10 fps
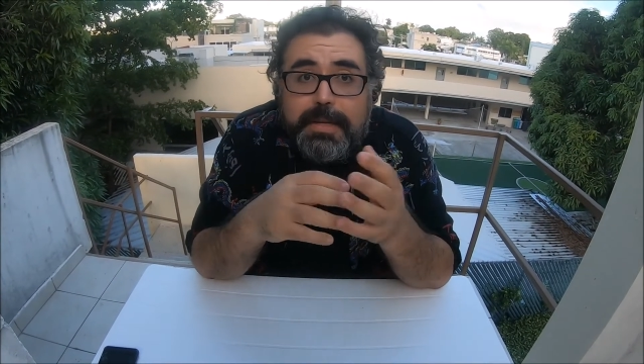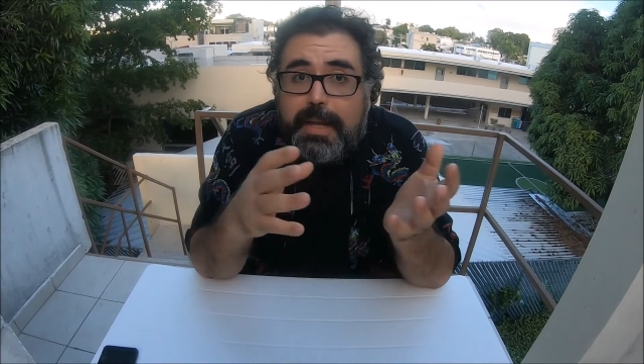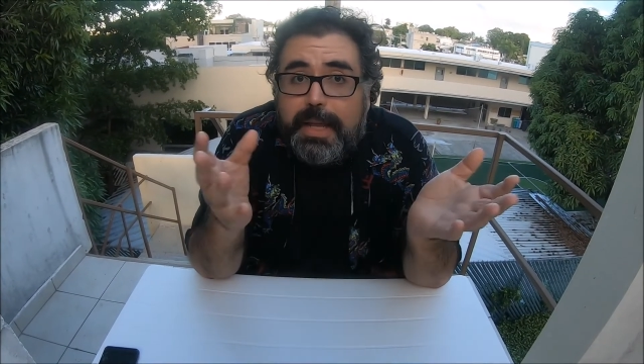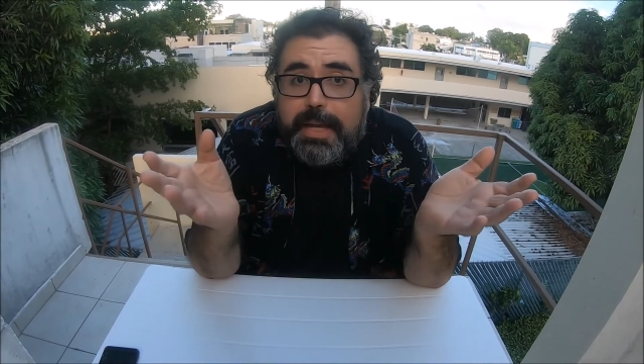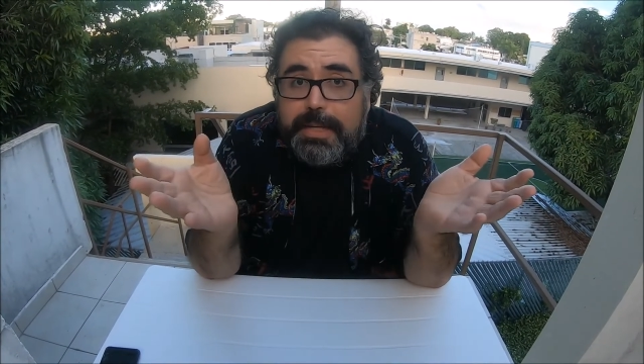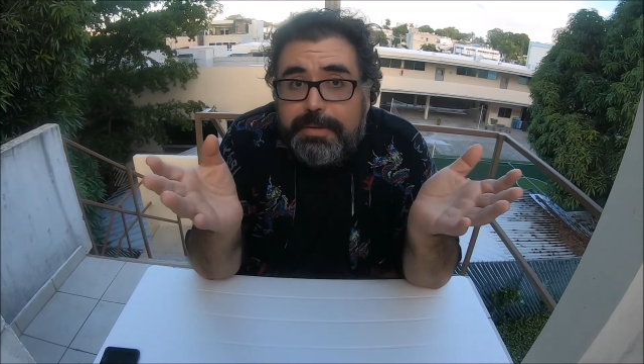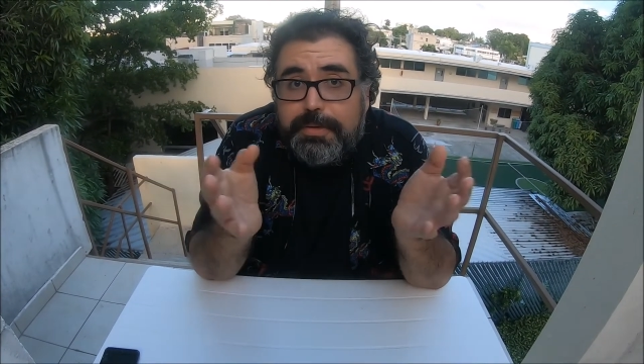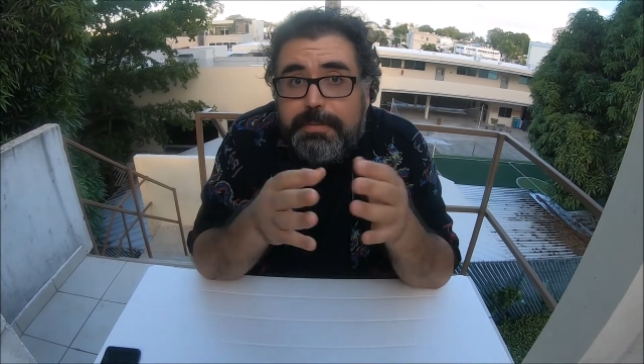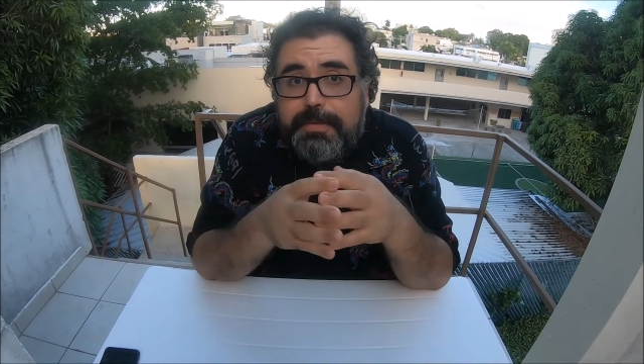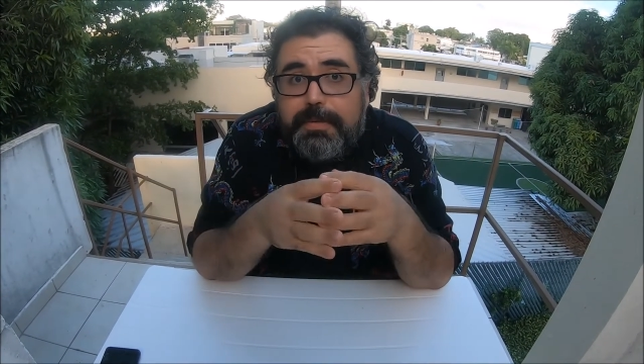Like I
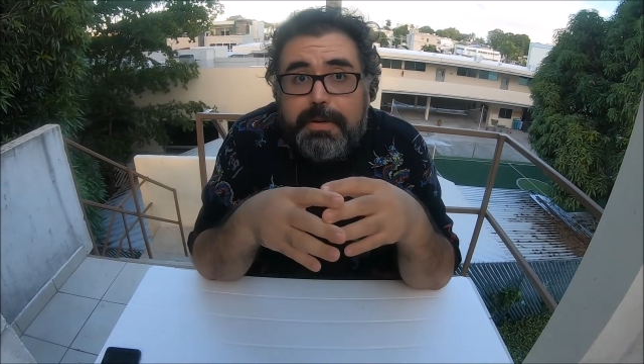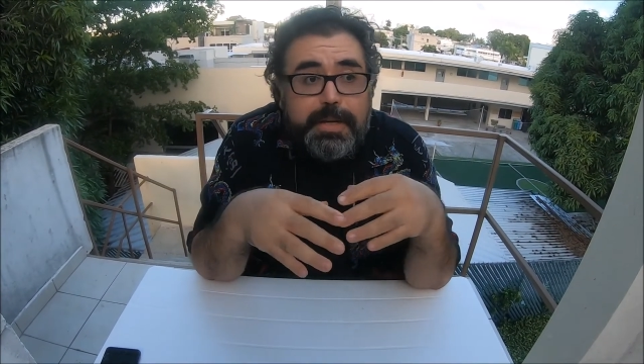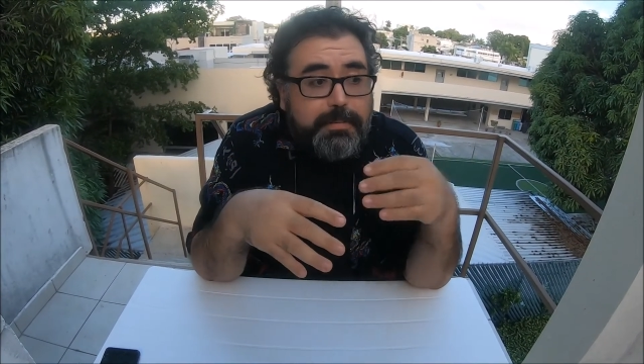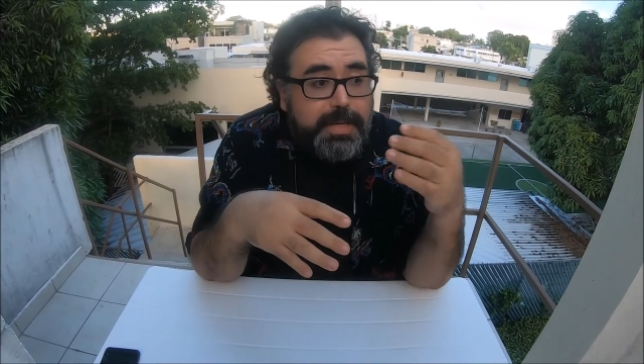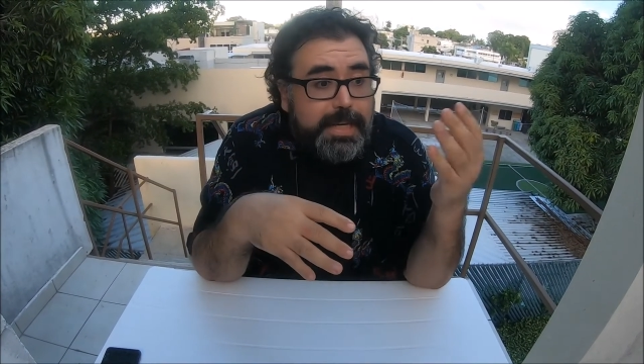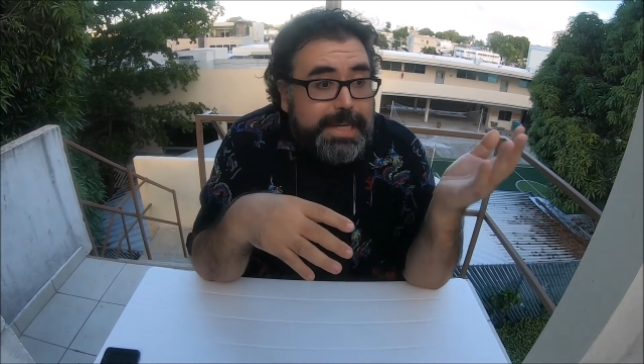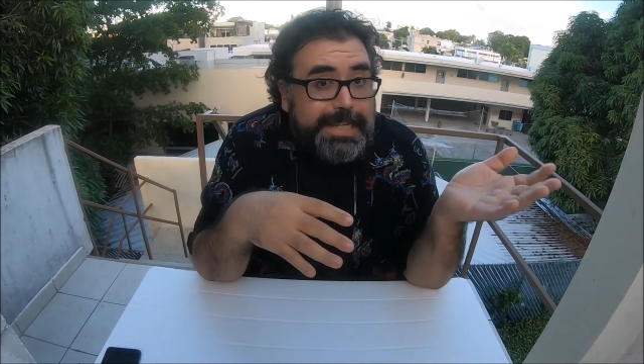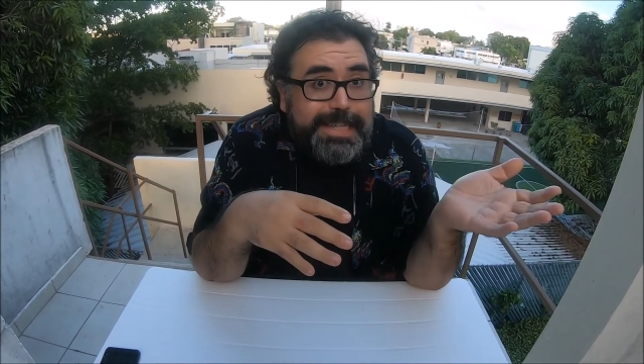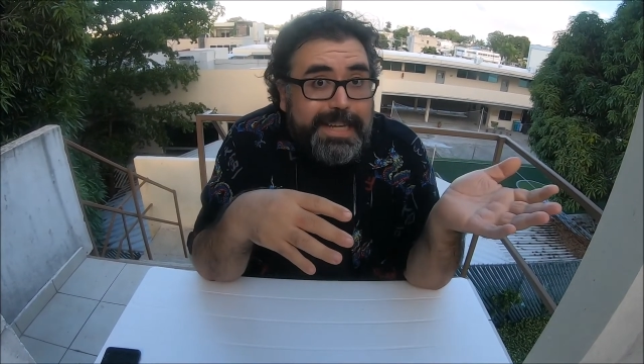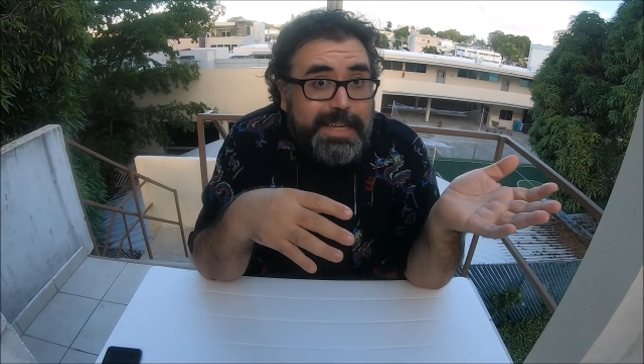told you before, it could be a
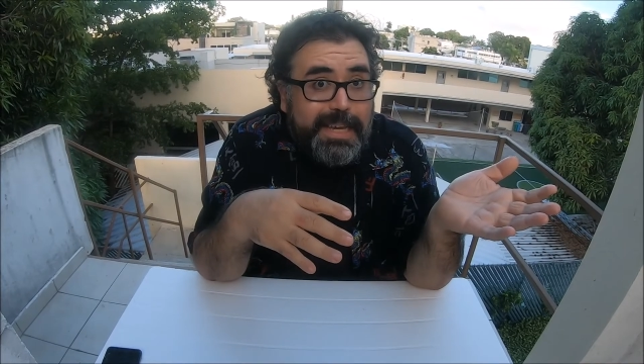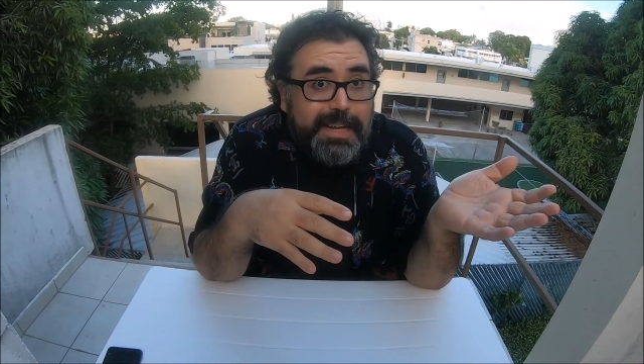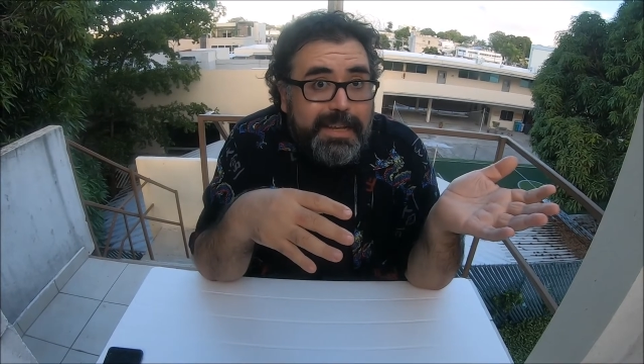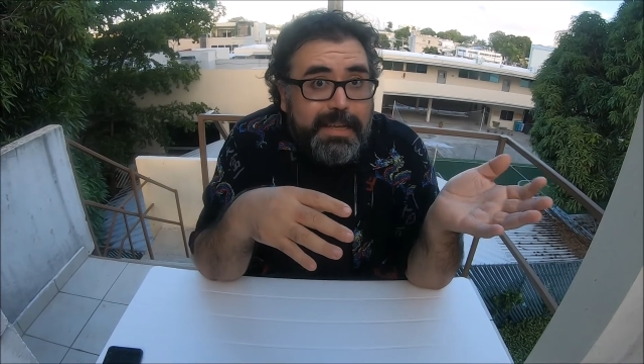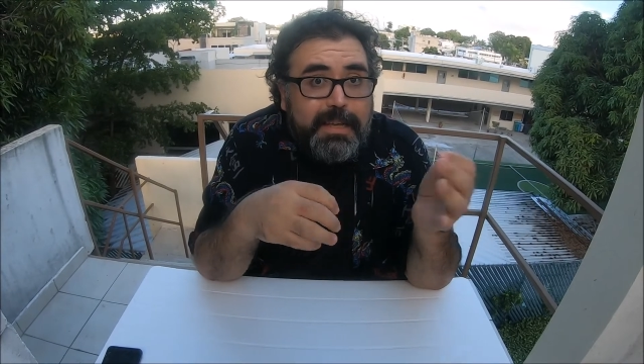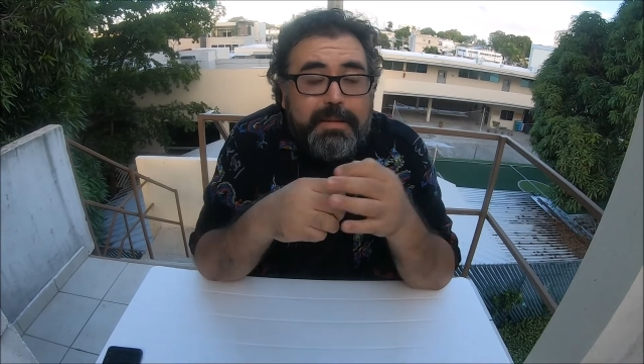quinceañera.